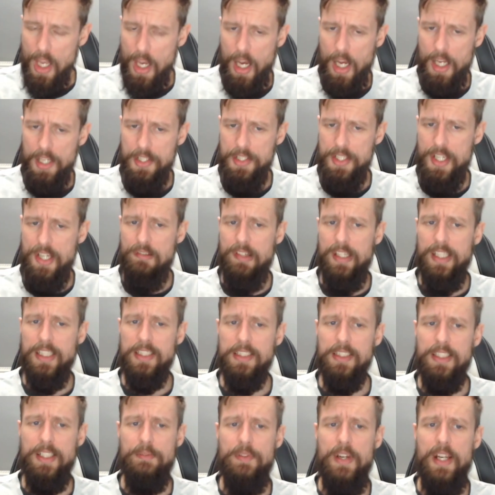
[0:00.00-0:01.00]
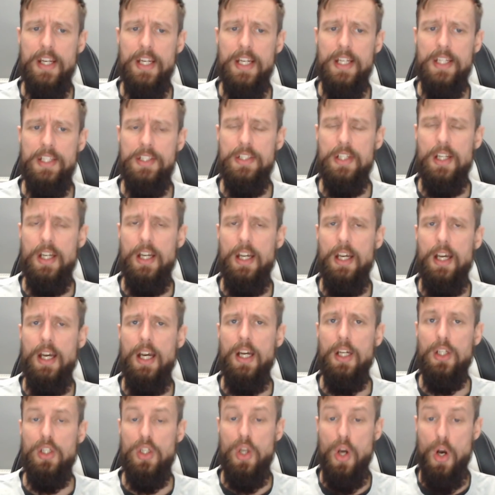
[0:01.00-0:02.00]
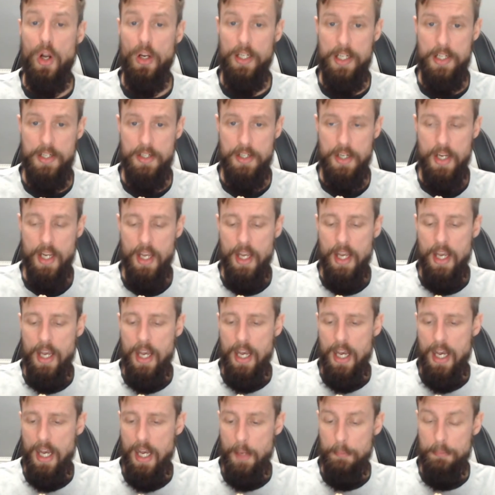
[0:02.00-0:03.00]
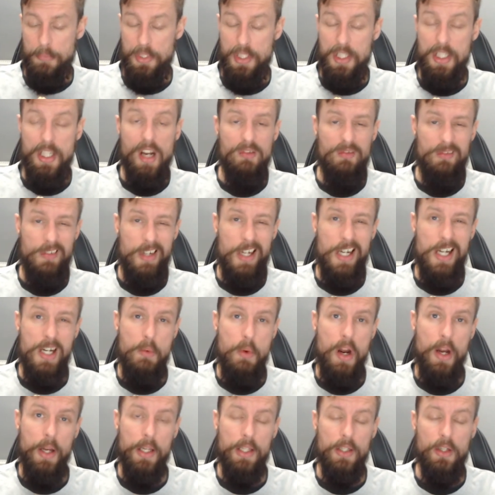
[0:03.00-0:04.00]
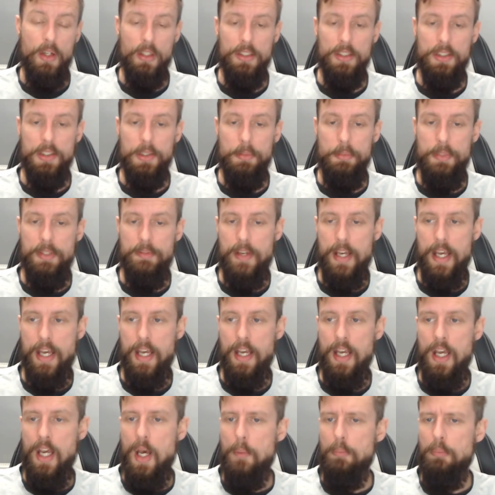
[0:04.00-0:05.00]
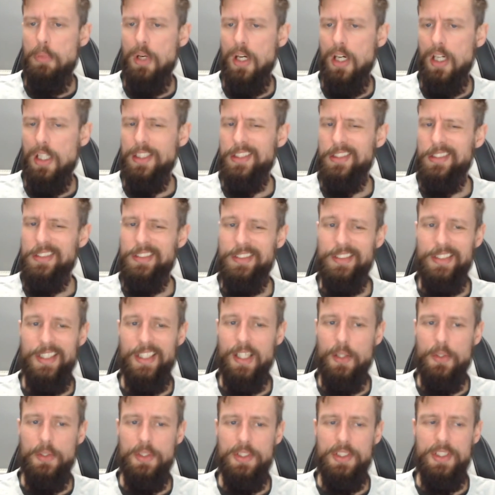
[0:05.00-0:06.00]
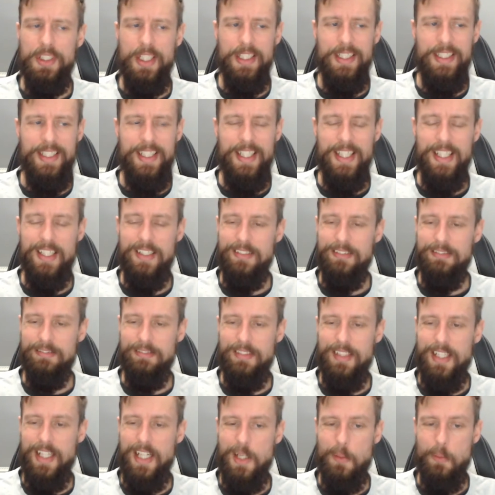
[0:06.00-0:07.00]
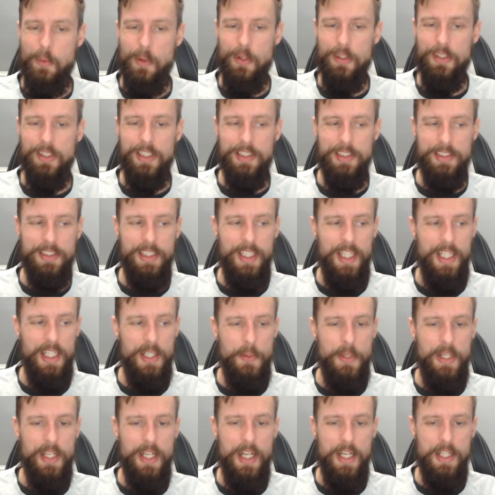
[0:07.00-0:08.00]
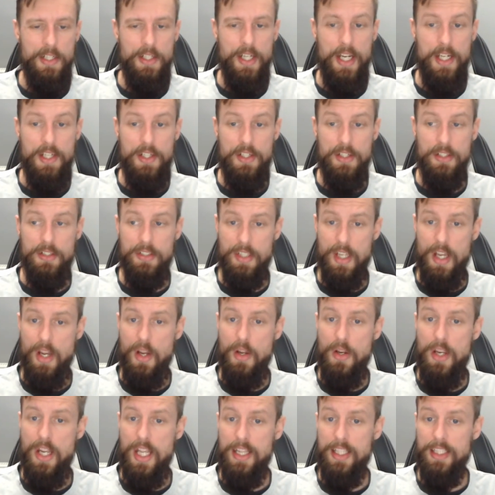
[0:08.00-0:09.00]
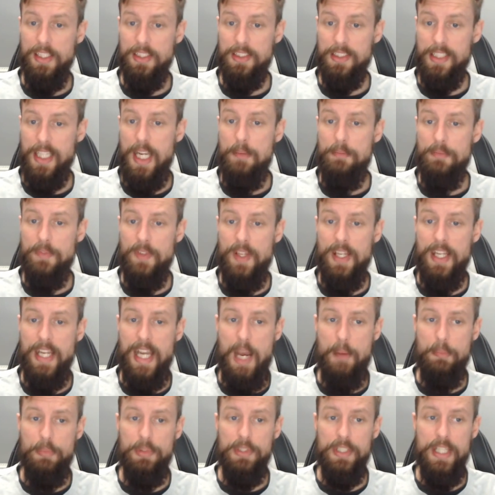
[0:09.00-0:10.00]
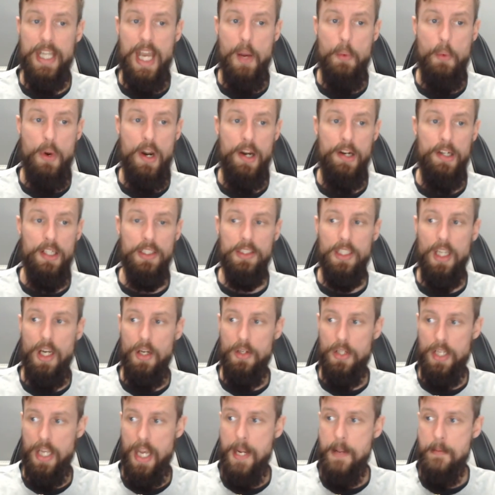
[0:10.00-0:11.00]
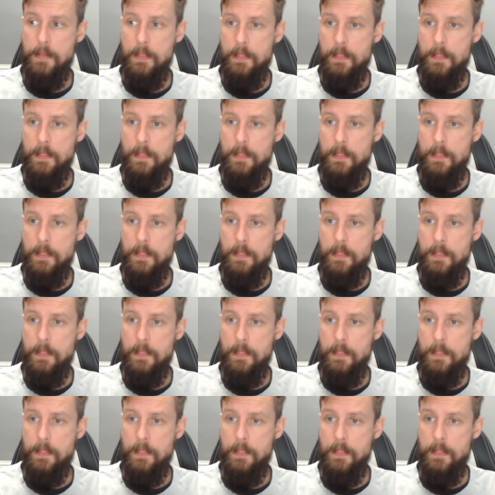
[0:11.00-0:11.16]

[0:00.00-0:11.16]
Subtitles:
She recently finished college. She done really well in college, to be fair, but you know, she didn't really want to continue in education. So the same thing happened there, where it was okay,